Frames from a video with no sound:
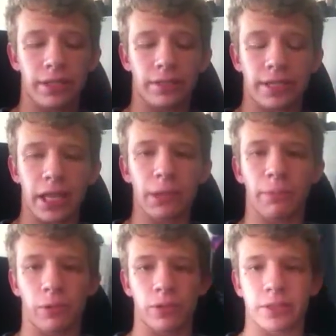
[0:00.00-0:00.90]

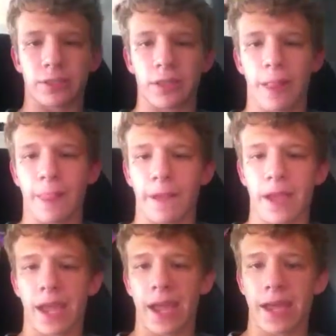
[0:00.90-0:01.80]
teleports,
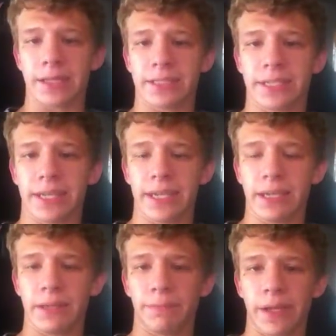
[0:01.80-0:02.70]
and
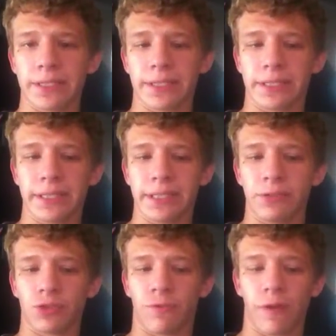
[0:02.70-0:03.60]
he
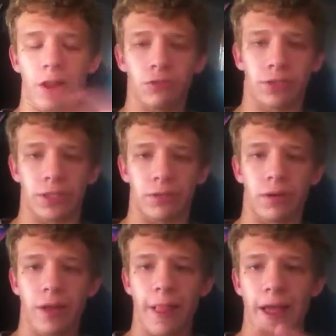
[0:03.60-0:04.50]
basically follows you.
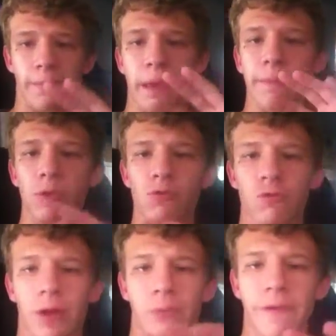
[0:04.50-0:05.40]
And people who
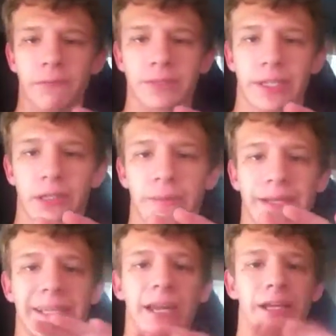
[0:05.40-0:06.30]
run away from
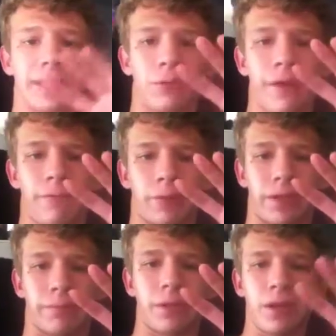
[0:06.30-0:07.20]
Slenderman cannot get away with
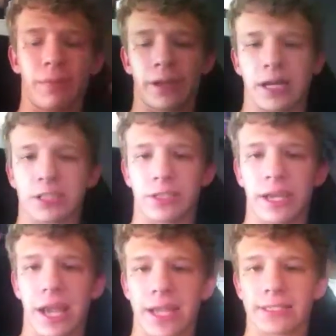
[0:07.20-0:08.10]
him, because
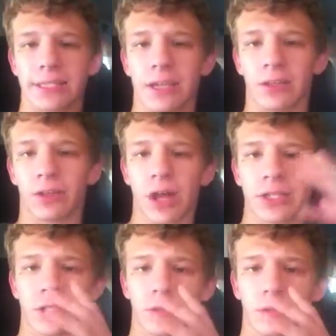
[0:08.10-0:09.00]
he has
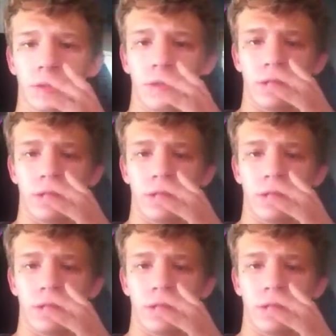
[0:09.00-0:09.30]
logical